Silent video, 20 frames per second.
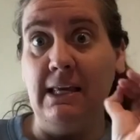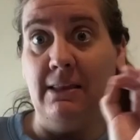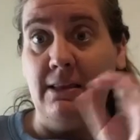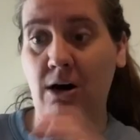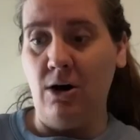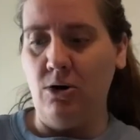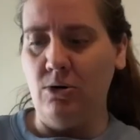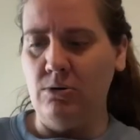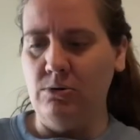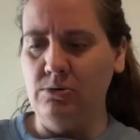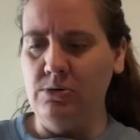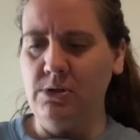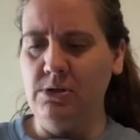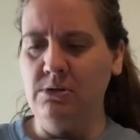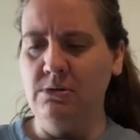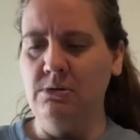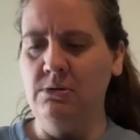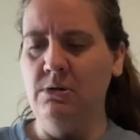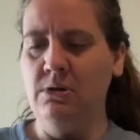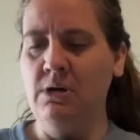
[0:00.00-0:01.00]
the holes.
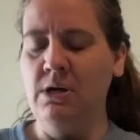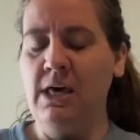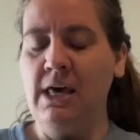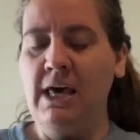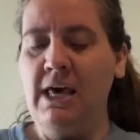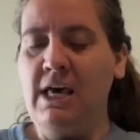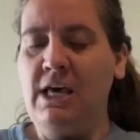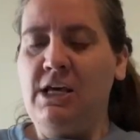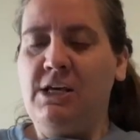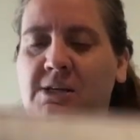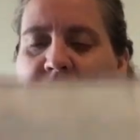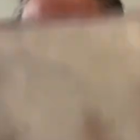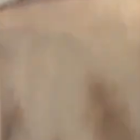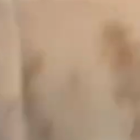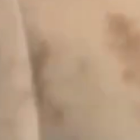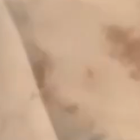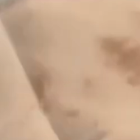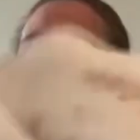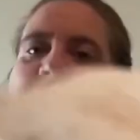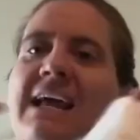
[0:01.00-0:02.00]

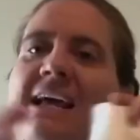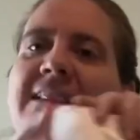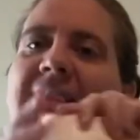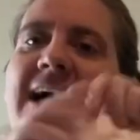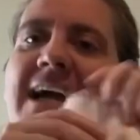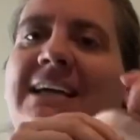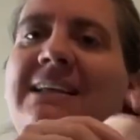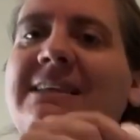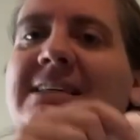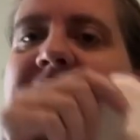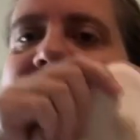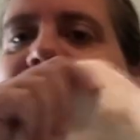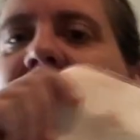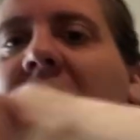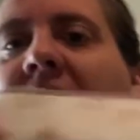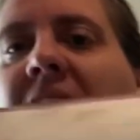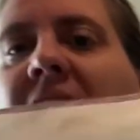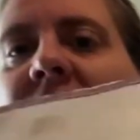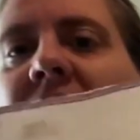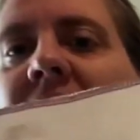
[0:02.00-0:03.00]
And I like this
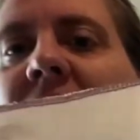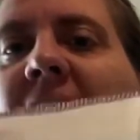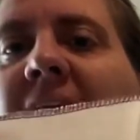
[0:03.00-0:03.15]
color. I